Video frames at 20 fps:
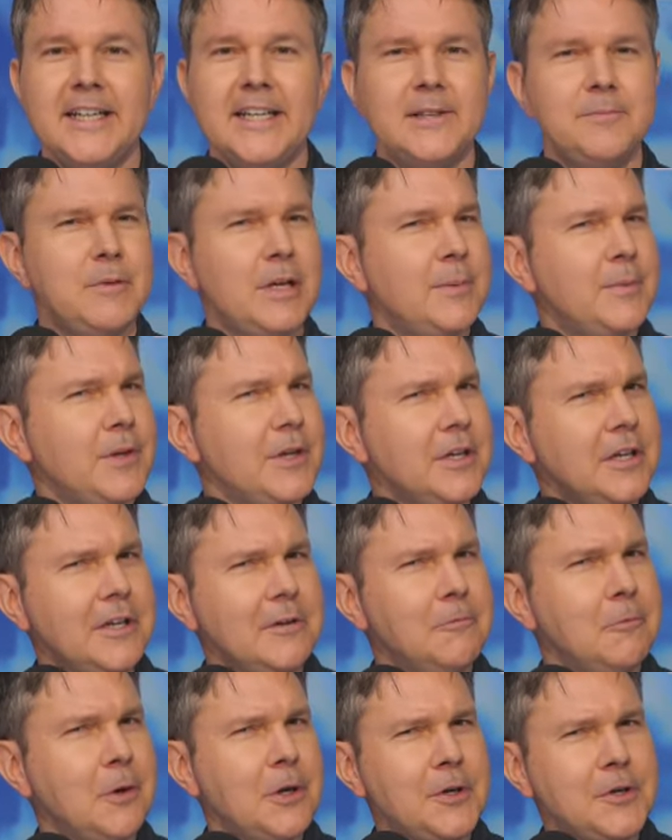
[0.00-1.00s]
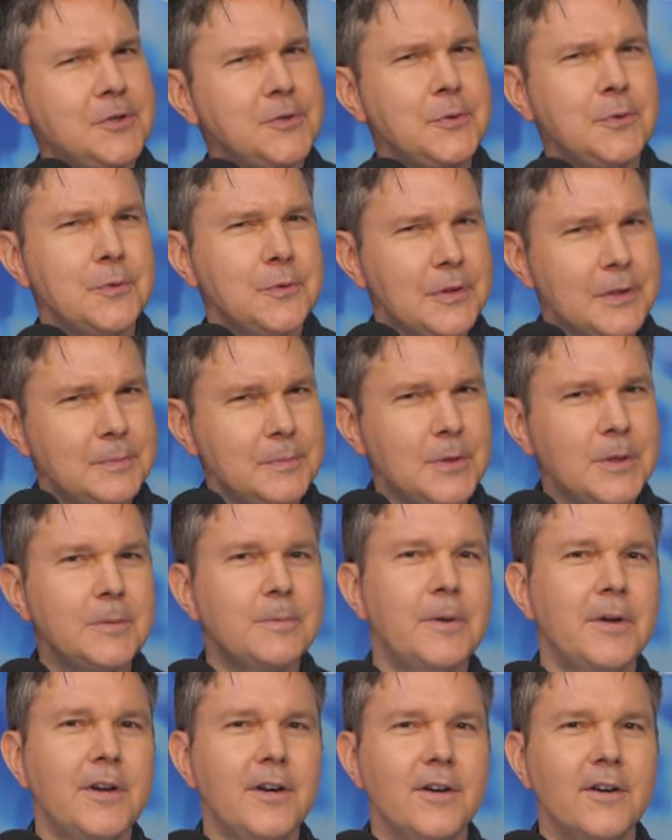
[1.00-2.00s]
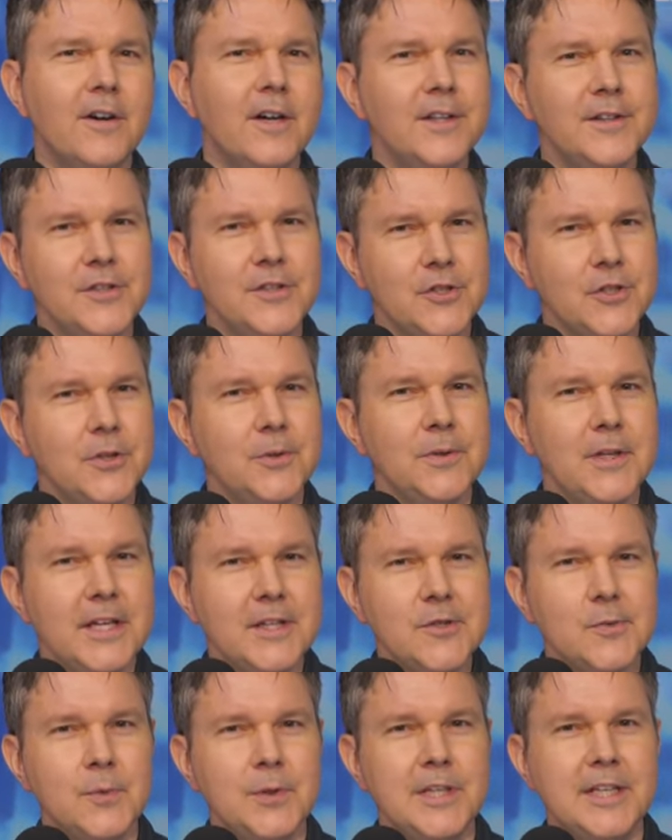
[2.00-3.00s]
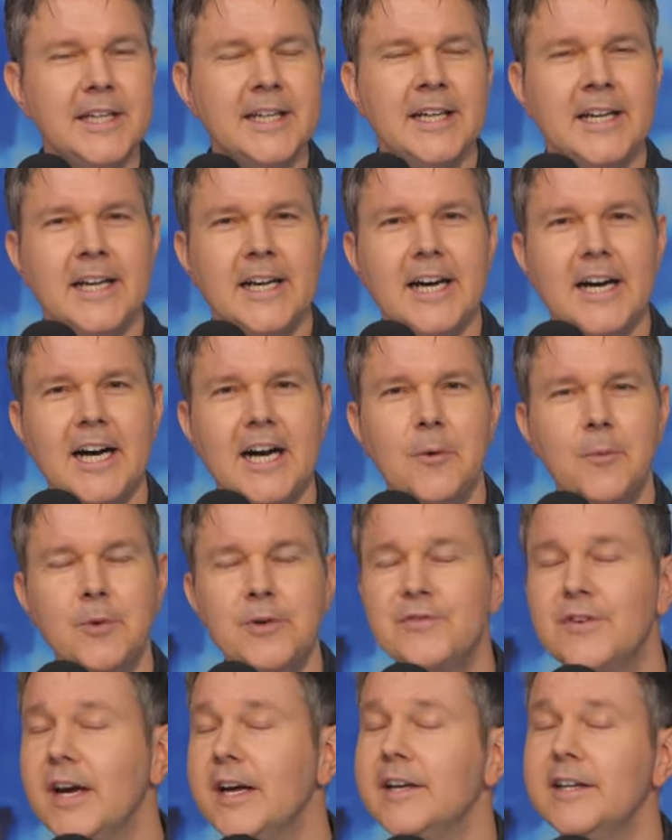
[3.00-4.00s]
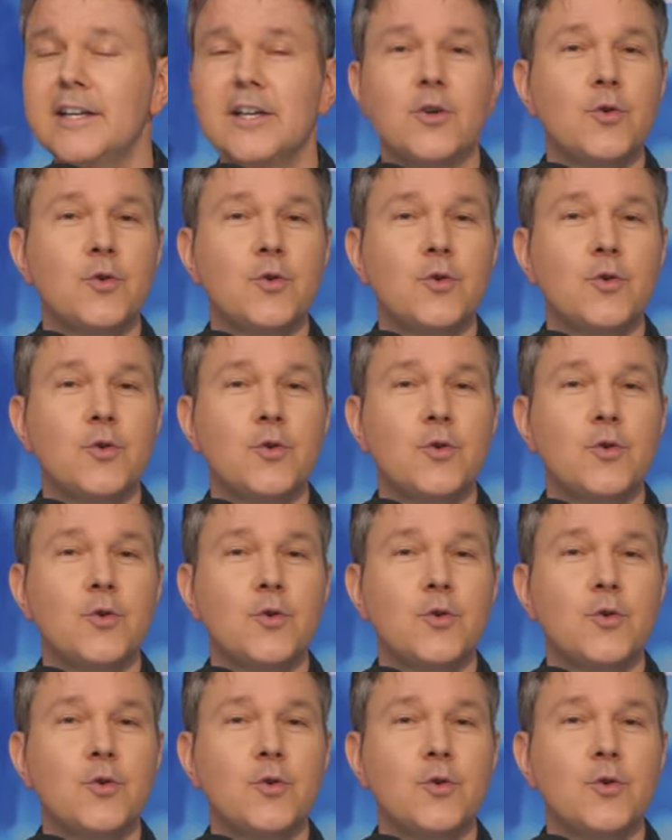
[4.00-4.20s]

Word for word: and maybe one or two of them will appear on the show next week. We've got an